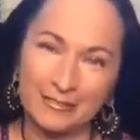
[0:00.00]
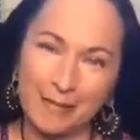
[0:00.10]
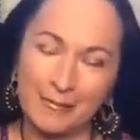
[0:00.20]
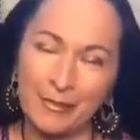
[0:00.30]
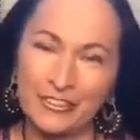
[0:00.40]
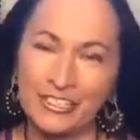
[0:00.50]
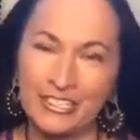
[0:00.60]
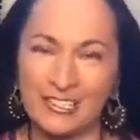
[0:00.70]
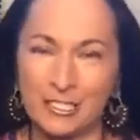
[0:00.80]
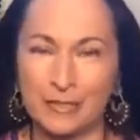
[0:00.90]
my birthing
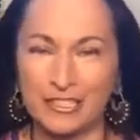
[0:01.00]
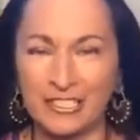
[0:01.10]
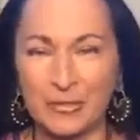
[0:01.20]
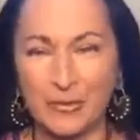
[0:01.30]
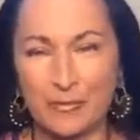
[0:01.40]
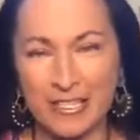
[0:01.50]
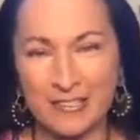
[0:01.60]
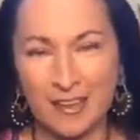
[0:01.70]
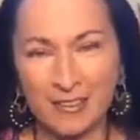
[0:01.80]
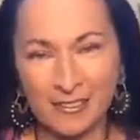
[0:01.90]
experience with my
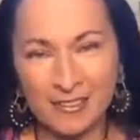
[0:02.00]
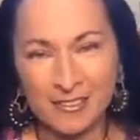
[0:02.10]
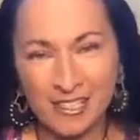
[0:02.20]
son